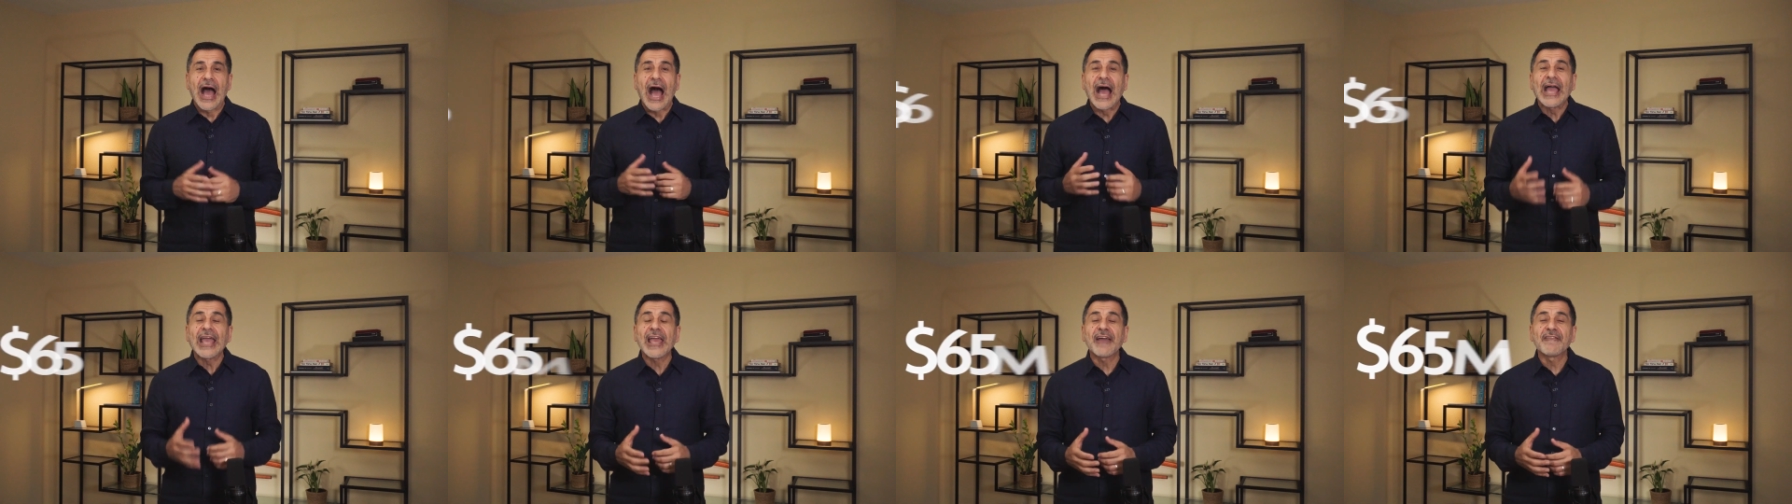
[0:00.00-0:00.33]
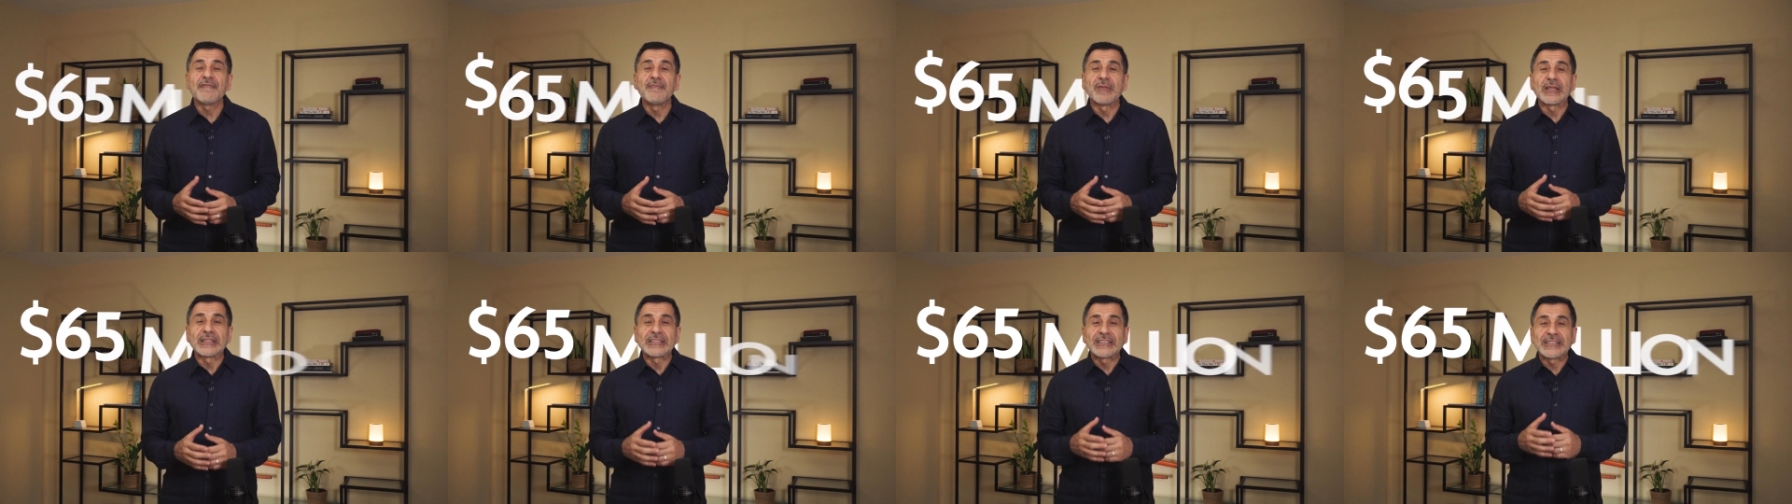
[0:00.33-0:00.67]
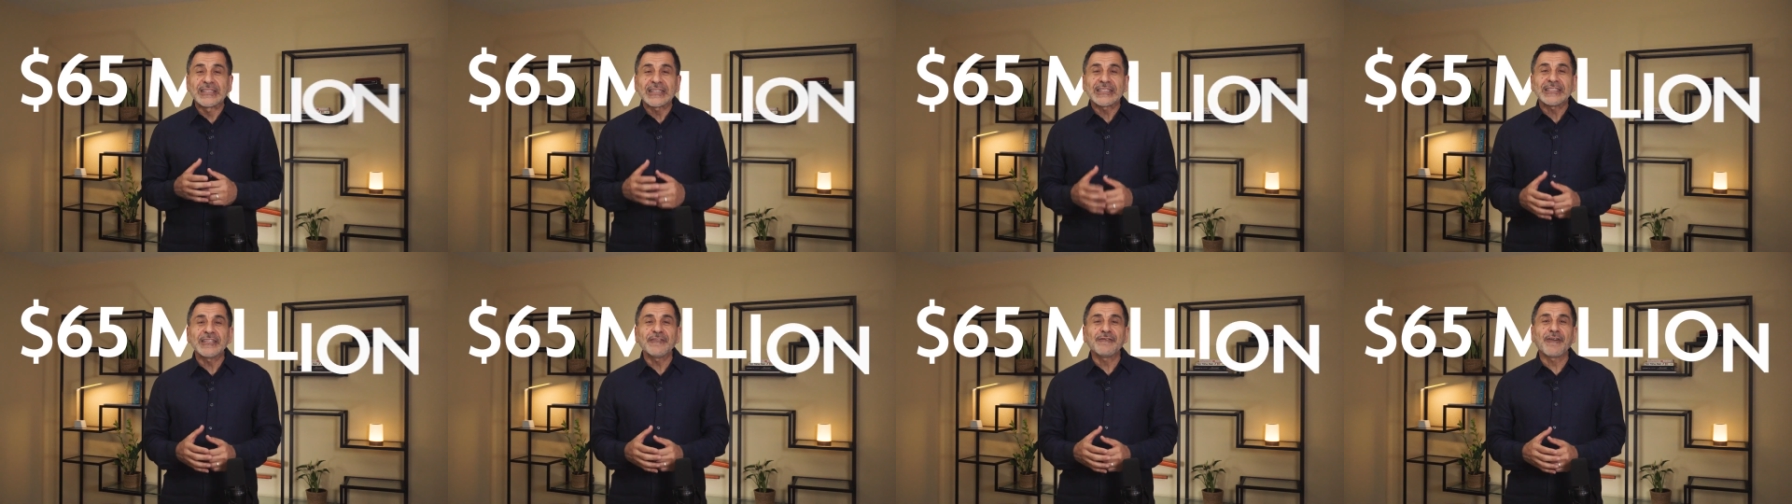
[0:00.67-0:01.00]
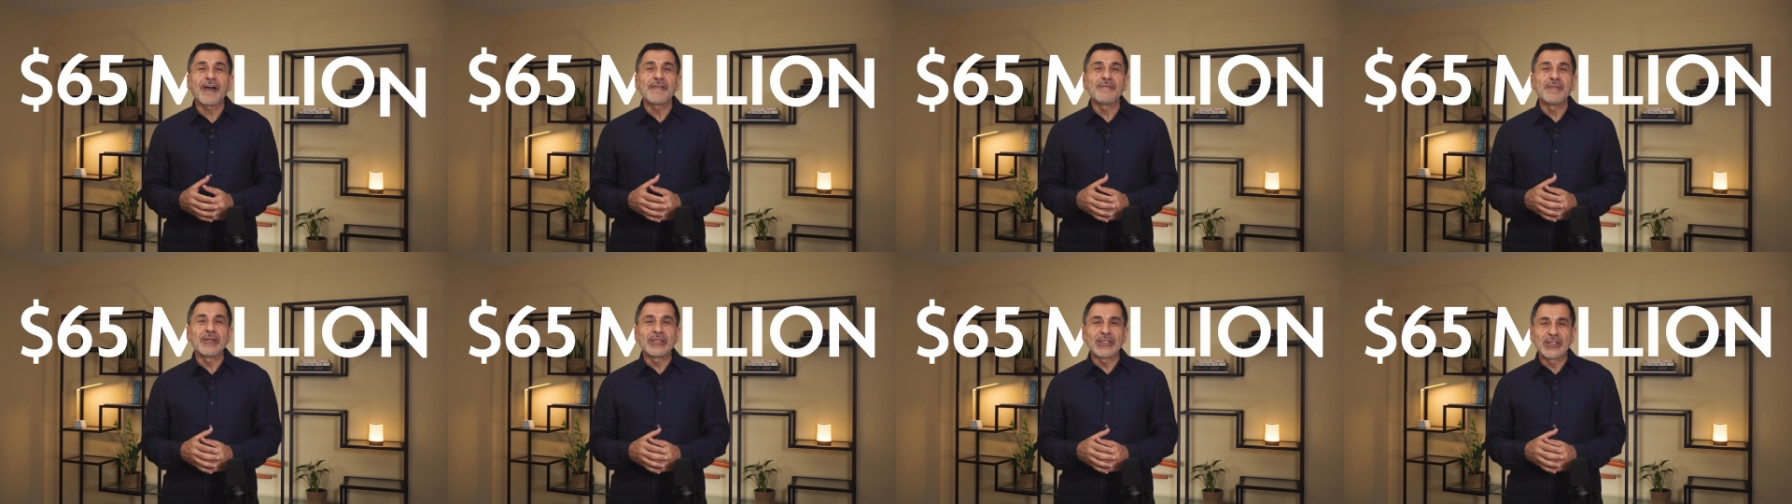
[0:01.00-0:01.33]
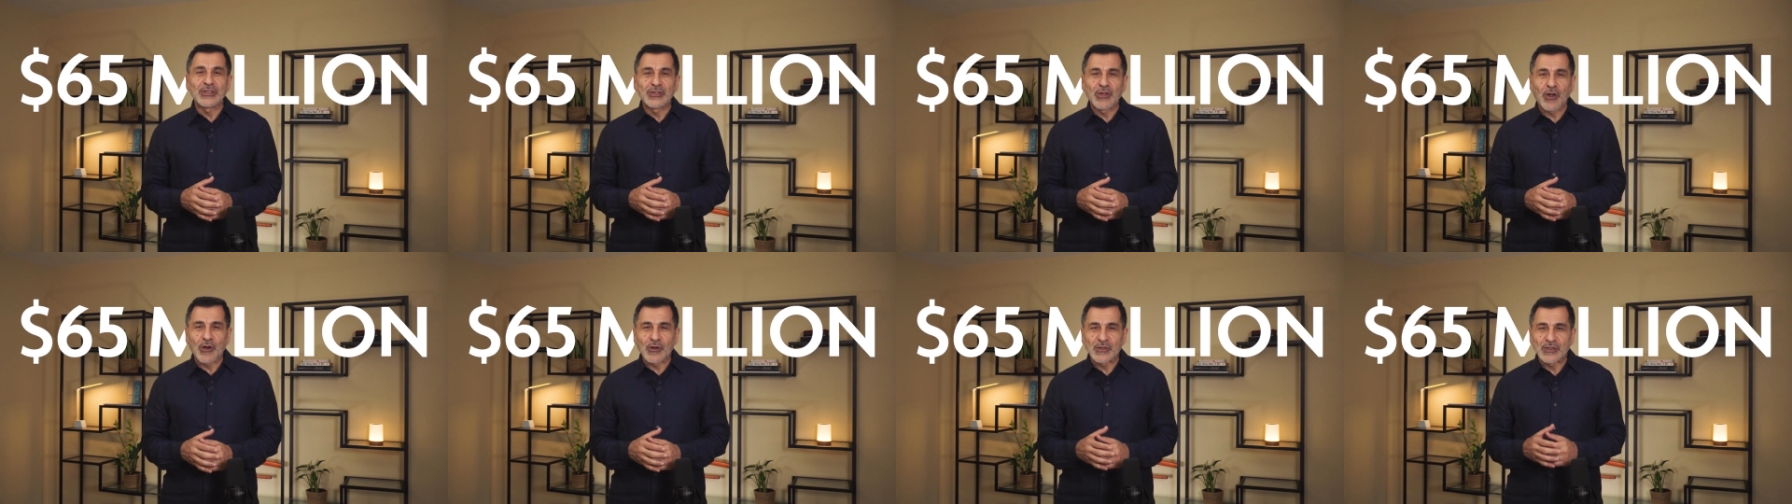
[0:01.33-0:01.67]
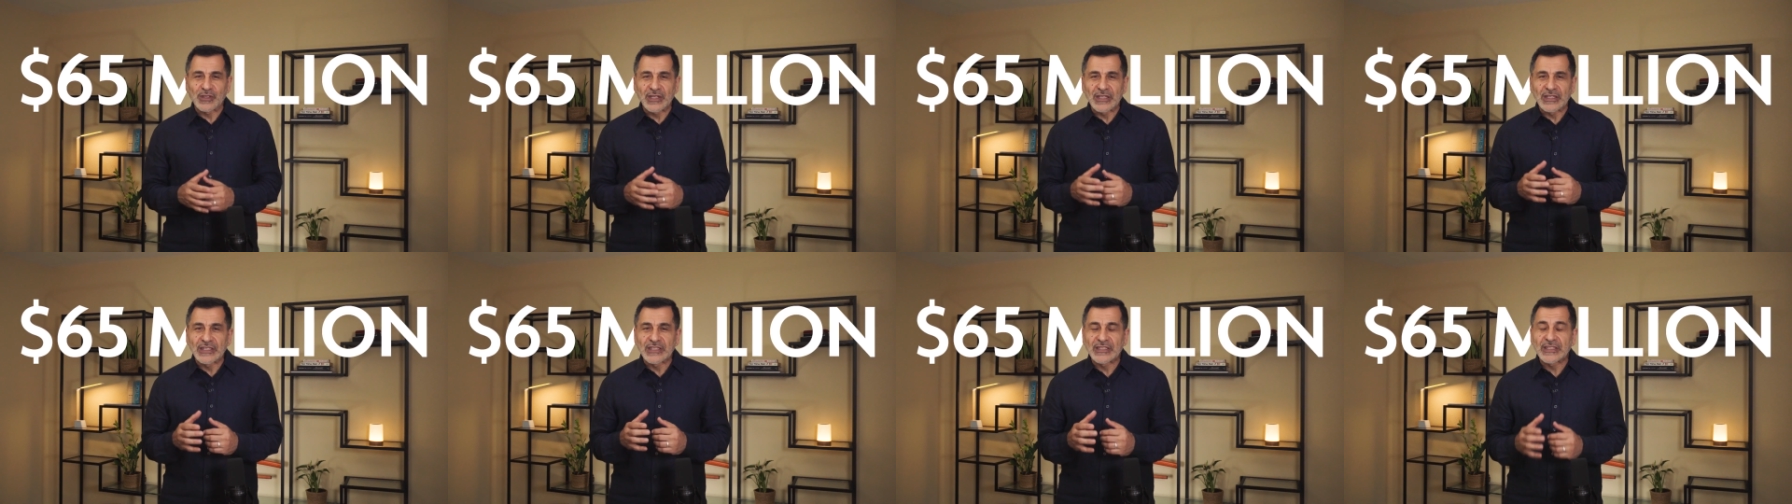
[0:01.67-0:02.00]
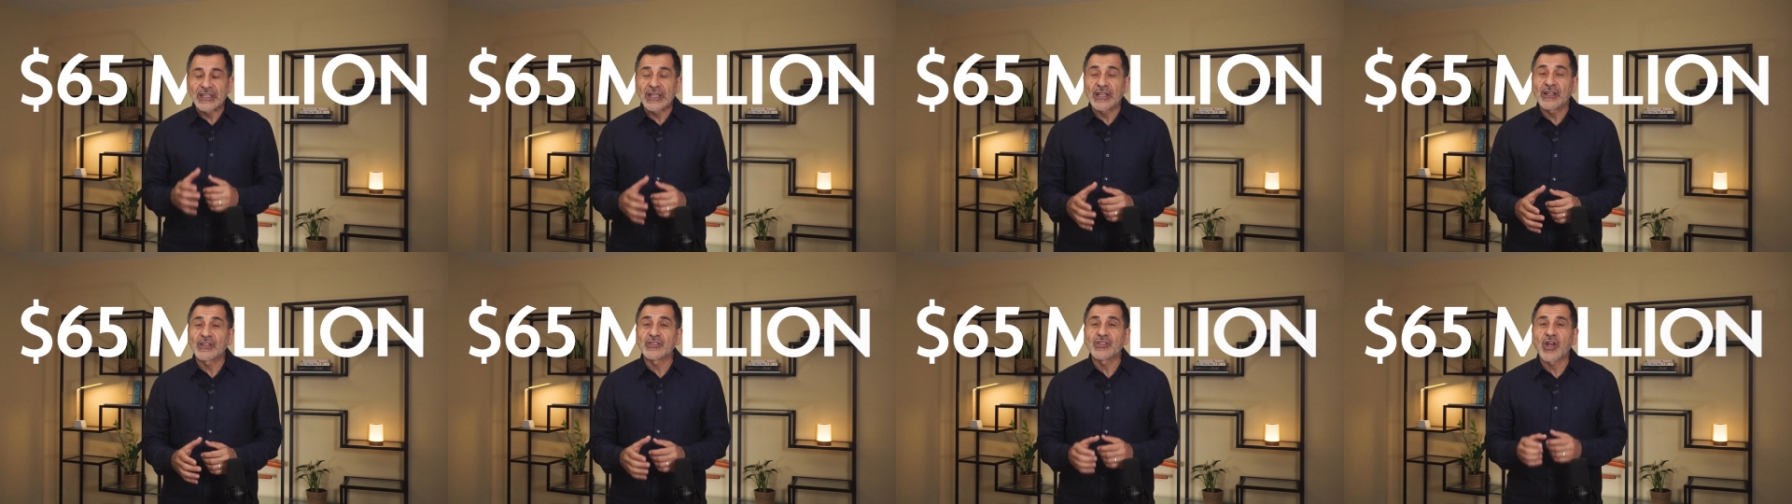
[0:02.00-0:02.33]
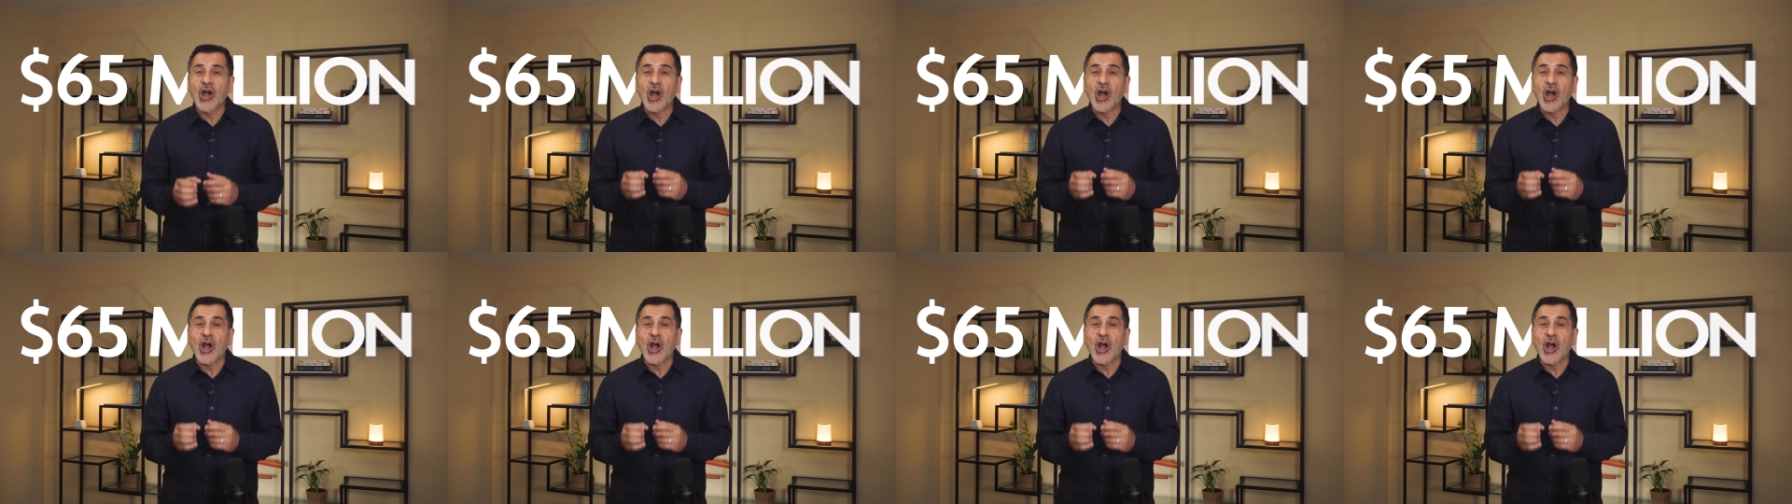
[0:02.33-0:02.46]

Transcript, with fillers: I have made $65 million in sales